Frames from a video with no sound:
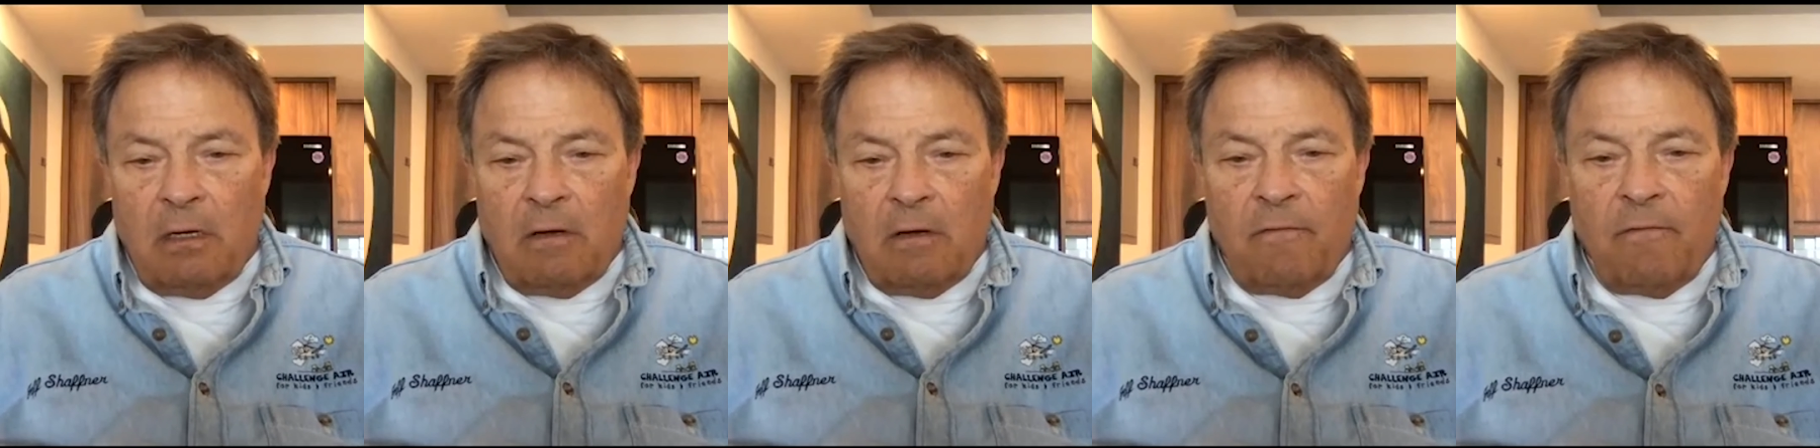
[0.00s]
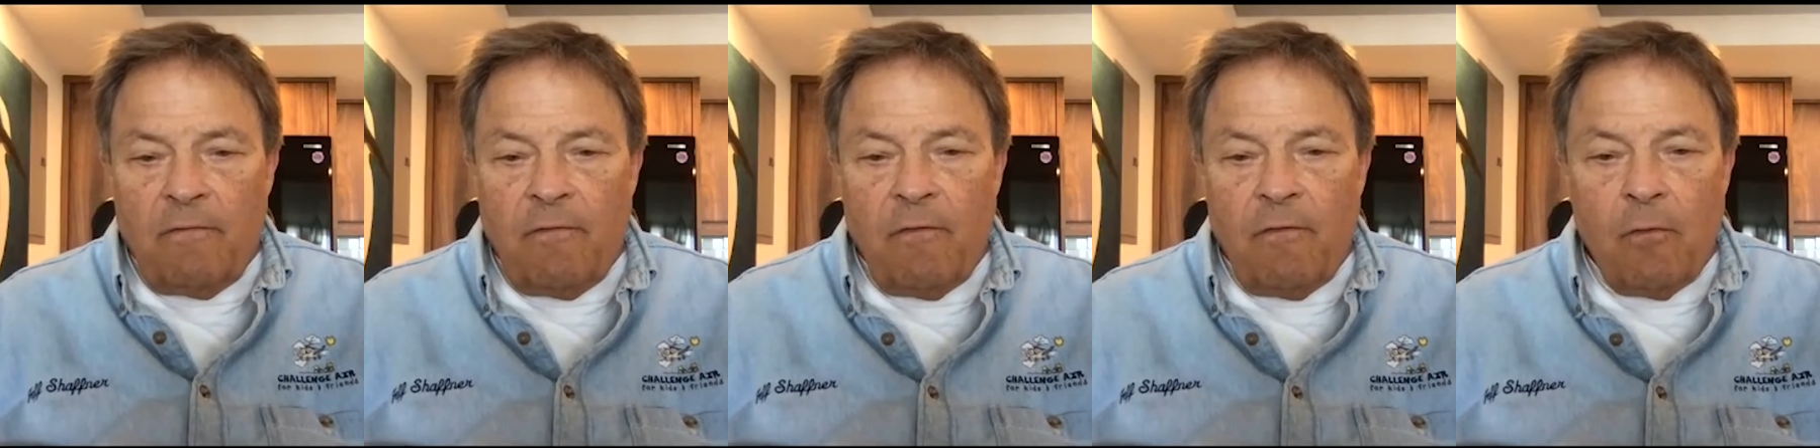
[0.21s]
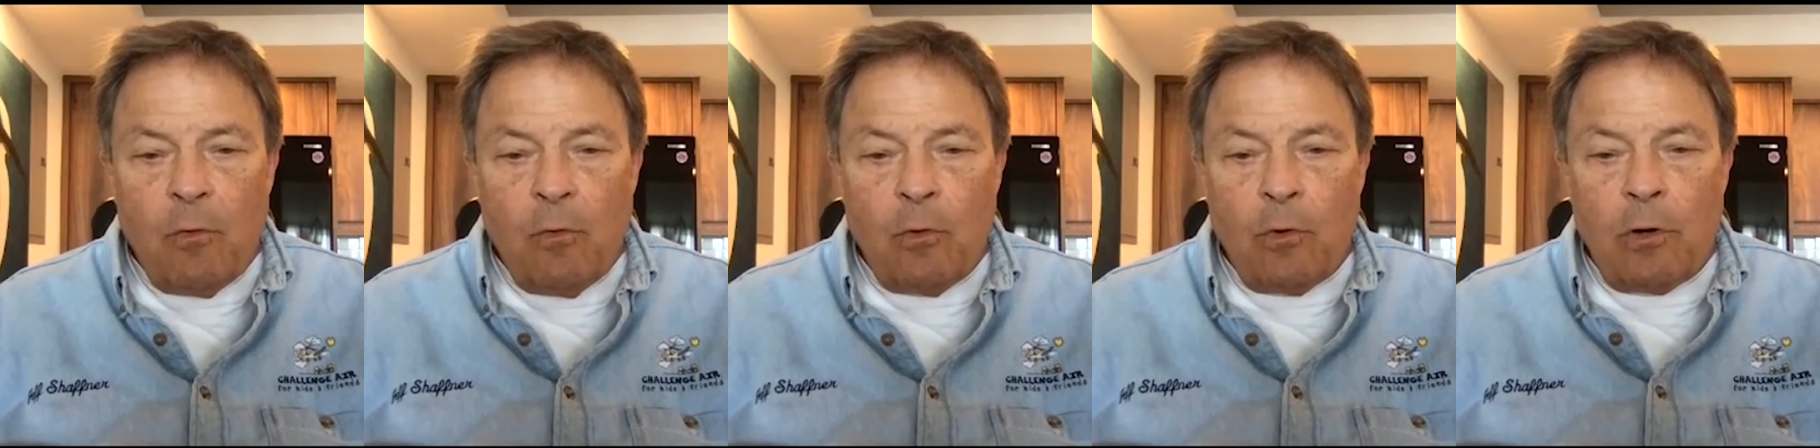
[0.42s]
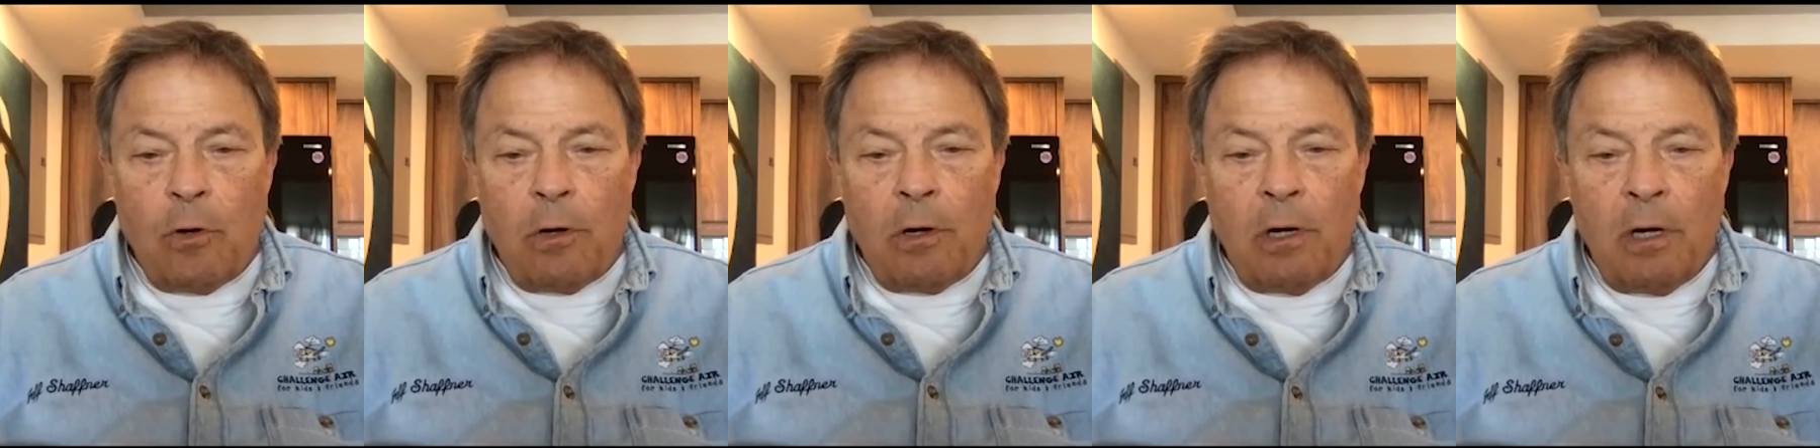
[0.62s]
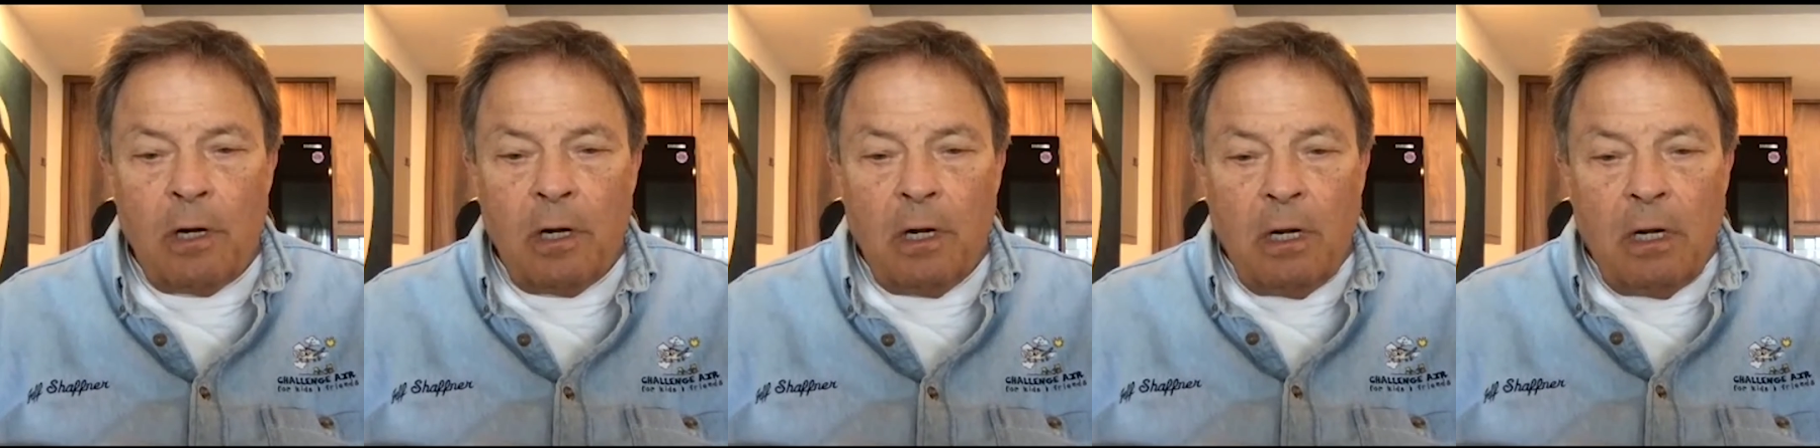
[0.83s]

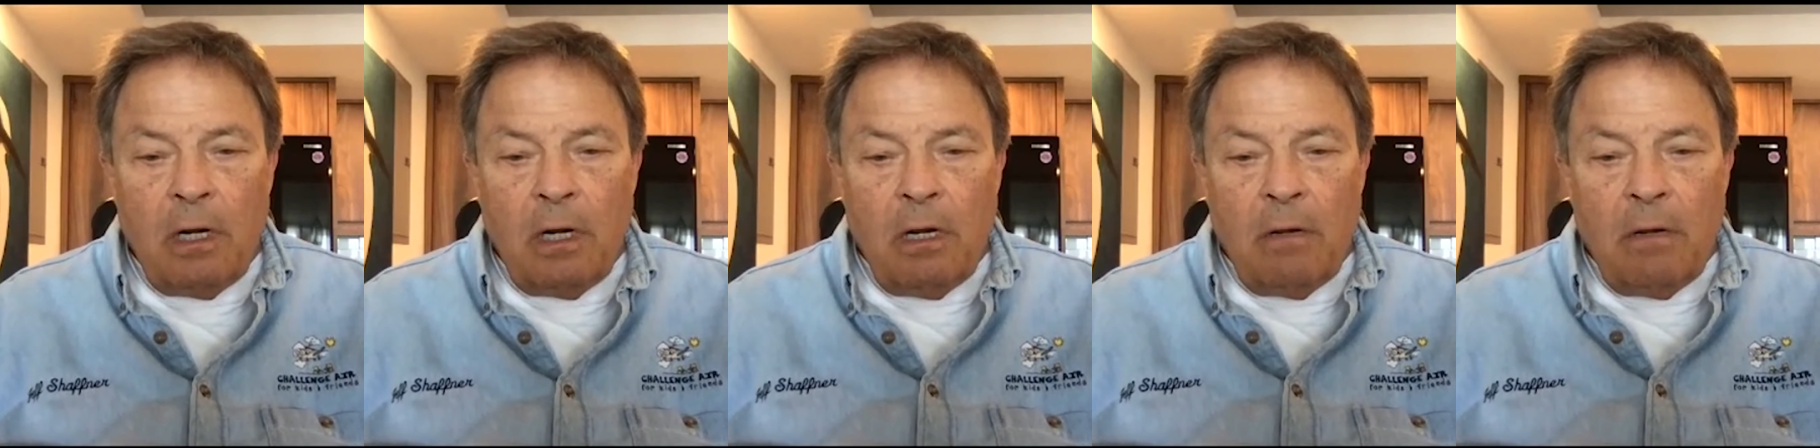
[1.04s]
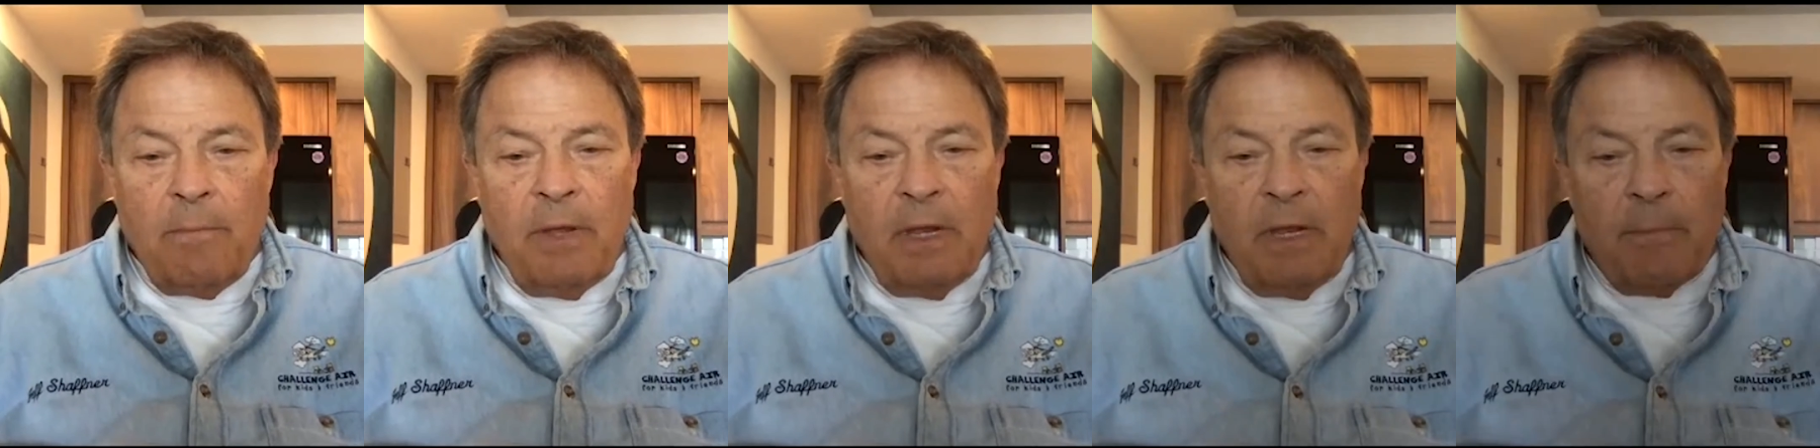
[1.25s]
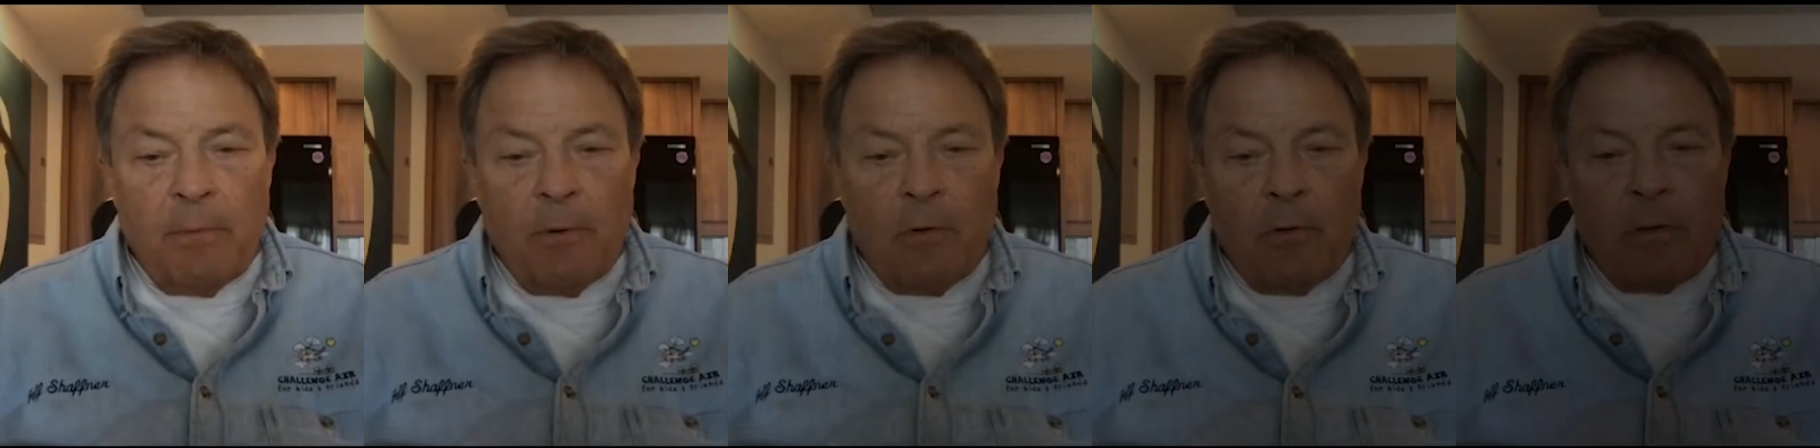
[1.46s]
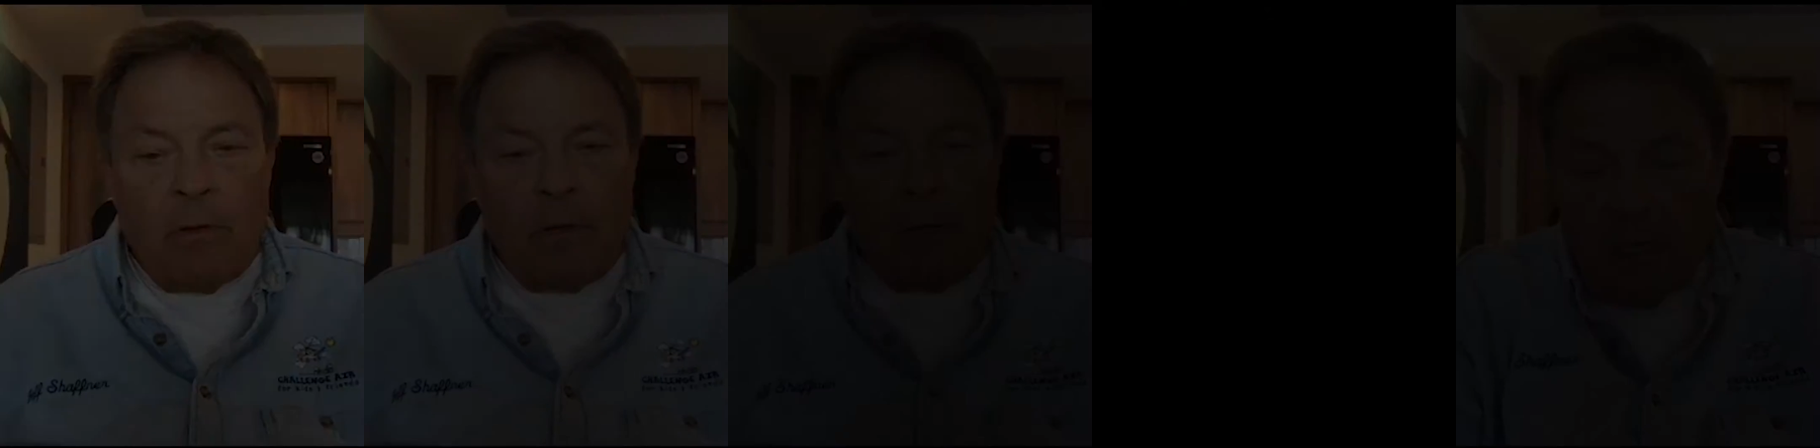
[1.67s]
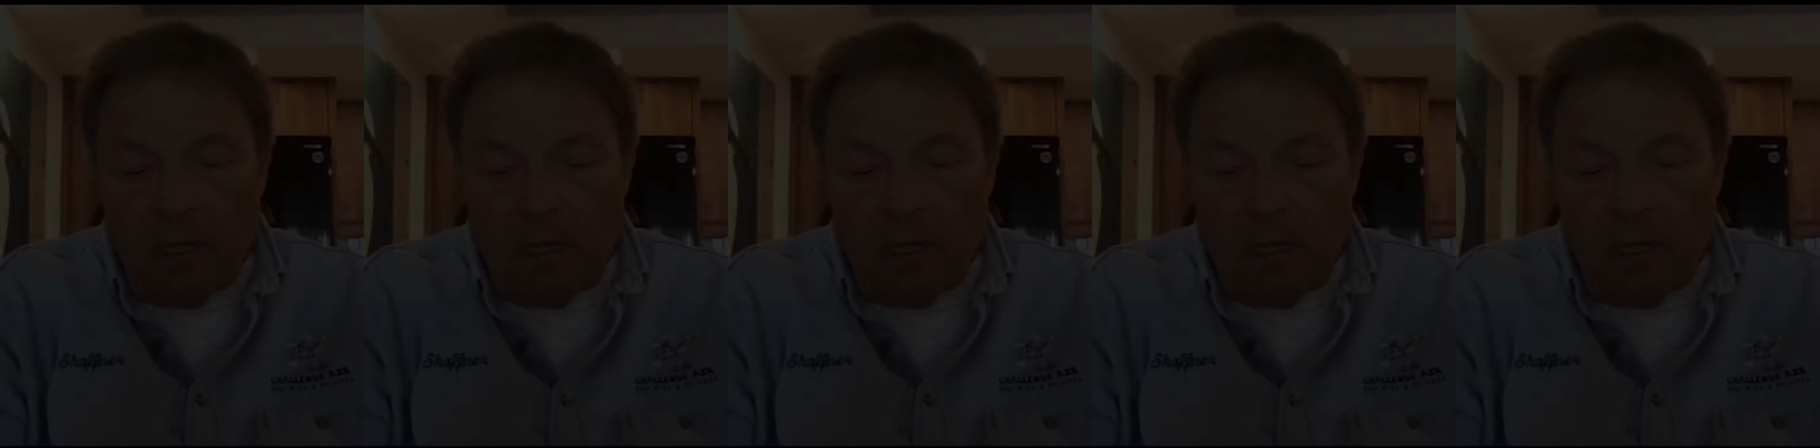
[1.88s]
for people,